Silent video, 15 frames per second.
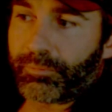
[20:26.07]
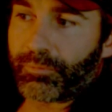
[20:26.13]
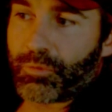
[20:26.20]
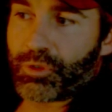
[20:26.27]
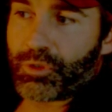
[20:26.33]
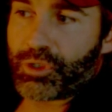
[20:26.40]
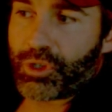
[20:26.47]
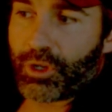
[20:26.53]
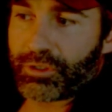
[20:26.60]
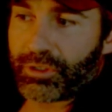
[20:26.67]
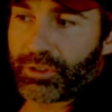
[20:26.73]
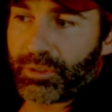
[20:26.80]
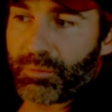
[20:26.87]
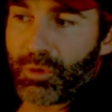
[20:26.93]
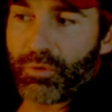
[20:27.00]
just the
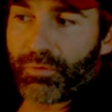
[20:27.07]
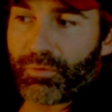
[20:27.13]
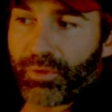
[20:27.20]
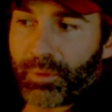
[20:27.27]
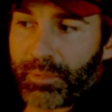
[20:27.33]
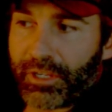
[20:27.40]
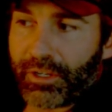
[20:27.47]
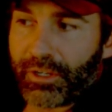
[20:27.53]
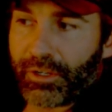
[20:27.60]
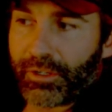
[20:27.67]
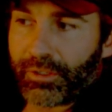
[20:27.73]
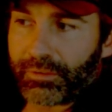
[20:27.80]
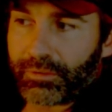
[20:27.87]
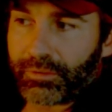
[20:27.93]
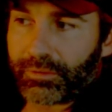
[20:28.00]
move from here
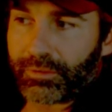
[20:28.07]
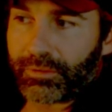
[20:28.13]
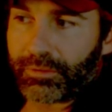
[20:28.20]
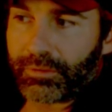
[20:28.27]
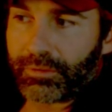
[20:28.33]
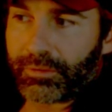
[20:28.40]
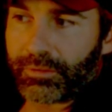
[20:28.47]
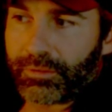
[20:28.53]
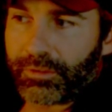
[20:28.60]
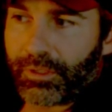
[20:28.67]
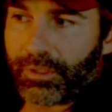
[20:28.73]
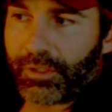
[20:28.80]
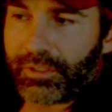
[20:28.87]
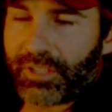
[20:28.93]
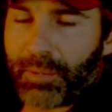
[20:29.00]
to the
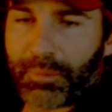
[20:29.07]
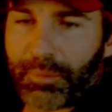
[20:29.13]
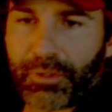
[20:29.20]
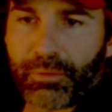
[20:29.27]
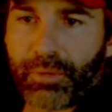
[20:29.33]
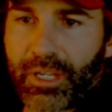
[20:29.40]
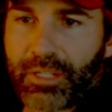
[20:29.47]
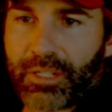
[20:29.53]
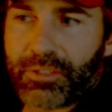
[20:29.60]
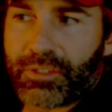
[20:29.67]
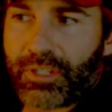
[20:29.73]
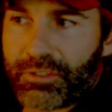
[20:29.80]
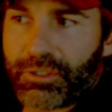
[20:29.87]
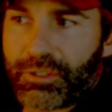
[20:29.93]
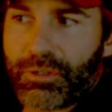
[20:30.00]
top of the range
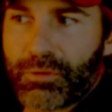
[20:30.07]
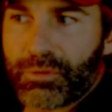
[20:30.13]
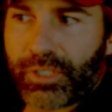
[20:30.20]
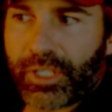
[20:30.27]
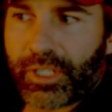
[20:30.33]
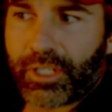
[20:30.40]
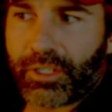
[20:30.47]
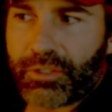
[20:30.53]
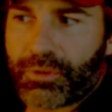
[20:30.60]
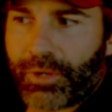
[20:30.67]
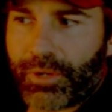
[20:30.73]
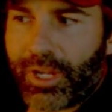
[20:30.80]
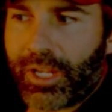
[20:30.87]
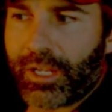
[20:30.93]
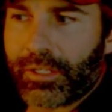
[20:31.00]
is usually a good
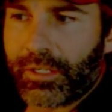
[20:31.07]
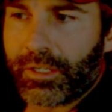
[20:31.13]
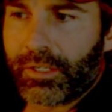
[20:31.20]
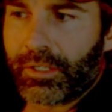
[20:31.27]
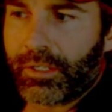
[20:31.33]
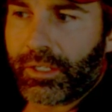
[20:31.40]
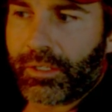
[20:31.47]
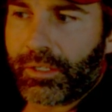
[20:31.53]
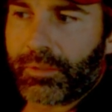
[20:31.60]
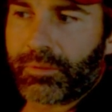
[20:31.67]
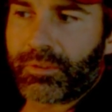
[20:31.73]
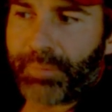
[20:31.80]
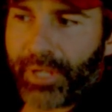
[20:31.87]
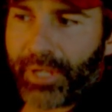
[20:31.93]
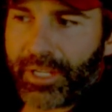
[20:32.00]
trade.
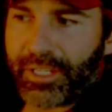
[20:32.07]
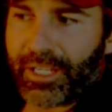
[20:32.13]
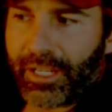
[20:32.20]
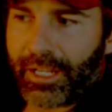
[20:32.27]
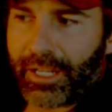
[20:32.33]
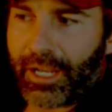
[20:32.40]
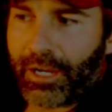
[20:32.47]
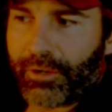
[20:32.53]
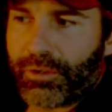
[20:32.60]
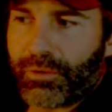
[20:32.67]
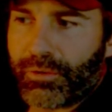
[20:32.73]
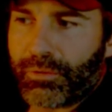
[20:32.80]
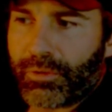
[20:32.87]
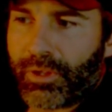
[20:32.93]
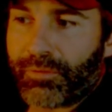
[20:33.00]
Depending on how
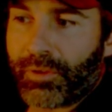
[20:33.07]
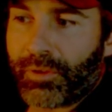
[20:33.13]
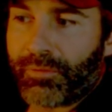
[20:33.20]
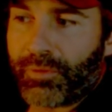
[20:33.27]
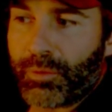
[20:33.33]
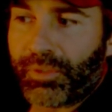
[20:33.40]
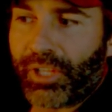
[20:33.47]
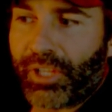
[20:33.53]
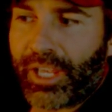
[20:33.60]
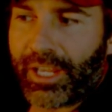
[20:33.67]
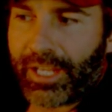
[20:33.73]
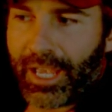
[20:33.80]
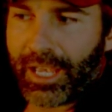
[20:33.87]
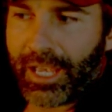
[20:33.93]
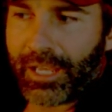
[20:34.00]
you, if you plan
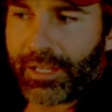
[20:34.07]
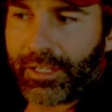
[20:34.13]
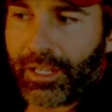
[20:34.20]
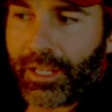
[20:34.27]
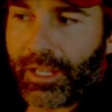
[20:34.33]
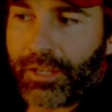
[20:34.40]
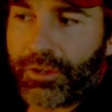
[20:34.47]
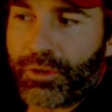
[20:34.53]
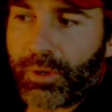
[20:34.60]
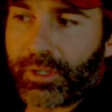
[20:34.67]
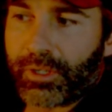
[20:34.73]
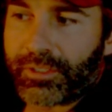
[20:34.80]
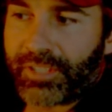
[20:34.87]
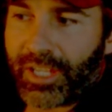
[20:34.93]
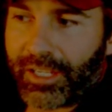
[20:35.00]
ahead and you are
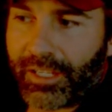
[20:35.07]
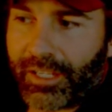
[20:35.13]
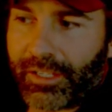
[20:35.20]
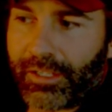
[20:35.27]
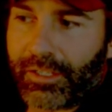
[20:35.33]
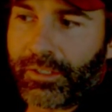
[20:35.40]
taking